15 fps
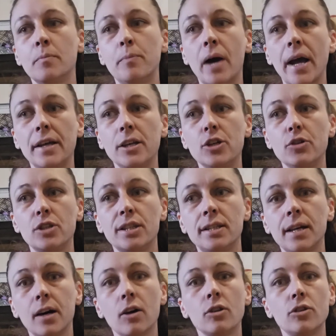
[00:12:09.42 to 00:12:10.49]
But you
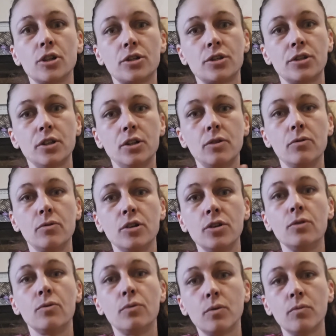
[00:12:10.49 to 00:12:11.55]
still just
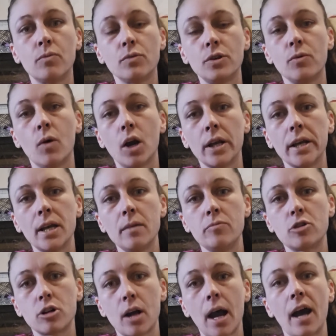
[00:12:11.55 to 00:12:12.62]
you want to keep
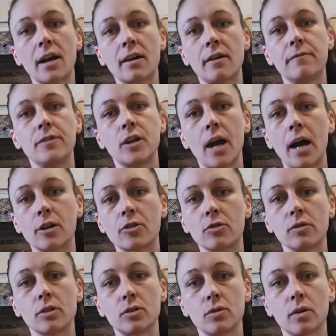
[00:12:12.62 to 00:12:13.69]
track of your
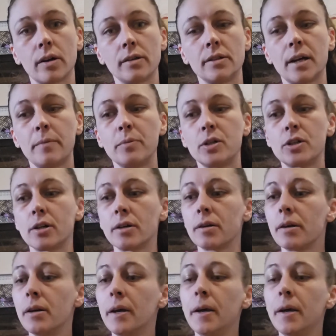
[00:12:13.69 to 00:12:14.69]
actual soil temperature,